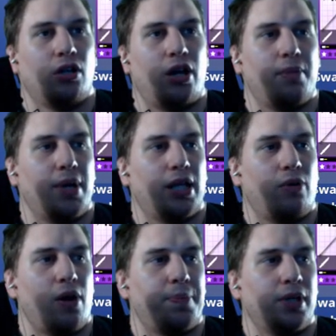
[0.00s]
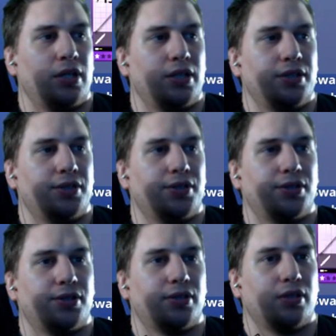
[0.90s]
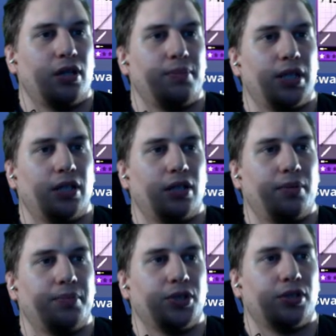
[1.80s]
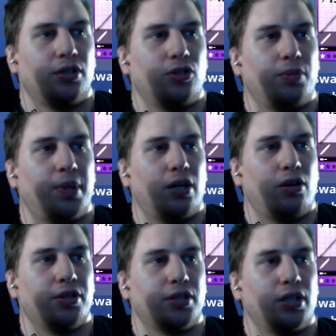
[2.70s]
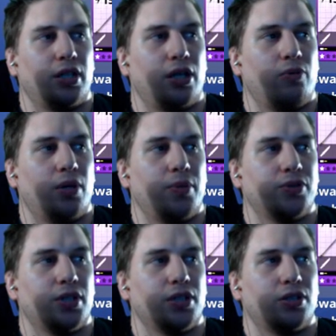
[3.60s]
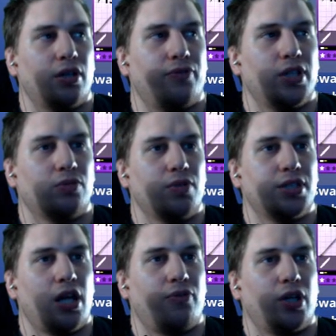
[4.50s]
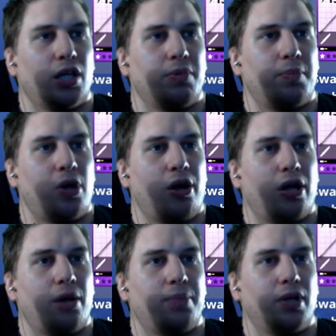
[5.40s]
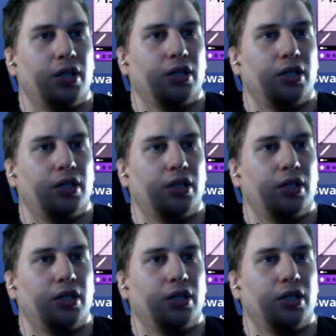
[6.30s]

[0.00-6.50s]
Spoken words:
Alright, melee weapons. I mean, I'm just a noob here and honestly need to get rid of most of this stuff. This one's definitely going to be brought up.